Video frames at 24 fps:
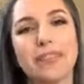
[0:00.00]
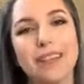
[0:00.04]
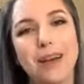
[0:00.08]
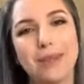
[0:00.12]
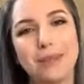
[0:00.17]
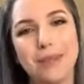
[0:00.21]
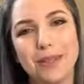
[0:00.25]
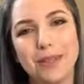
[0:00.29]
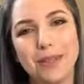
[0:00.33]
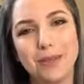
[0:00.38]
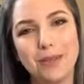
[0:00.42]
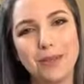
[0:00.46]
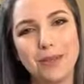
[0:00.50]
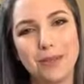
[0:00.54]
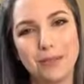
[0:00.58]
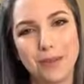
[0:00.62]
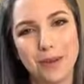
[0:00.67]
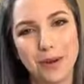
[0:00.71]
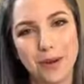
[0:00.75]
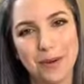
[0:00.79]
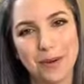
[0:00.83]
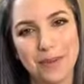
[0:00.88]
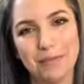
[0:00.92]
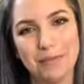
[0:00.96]
that with you
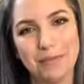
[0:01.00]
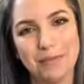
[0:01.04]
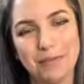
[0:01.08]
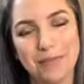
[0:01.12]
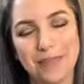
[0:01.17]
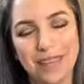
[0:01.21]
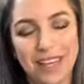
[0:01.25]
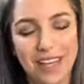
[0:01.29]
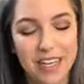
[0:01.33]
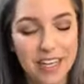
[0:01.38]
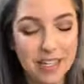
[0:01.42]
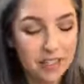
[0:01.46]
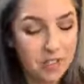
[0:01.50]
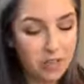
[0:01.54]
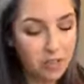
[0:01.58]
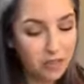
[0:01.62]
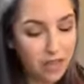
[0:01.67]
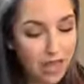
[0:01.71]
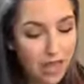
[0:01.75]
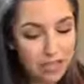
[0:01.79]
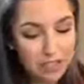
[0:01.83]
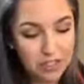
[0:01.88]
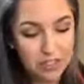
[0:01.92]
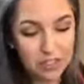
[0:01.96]
tomorrow. So
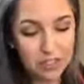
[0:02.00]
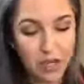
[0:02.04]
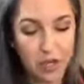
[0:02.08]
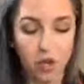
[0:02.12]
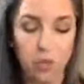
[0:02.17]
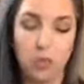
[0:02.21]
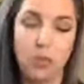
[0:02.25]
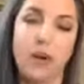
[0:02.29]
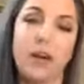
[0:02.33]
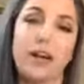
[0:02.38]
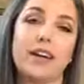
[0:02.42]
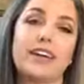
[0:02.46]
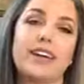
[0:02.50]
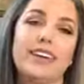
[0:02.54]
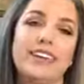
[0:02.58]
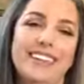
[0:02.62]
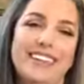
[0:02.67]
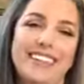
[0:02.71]
that's your homework.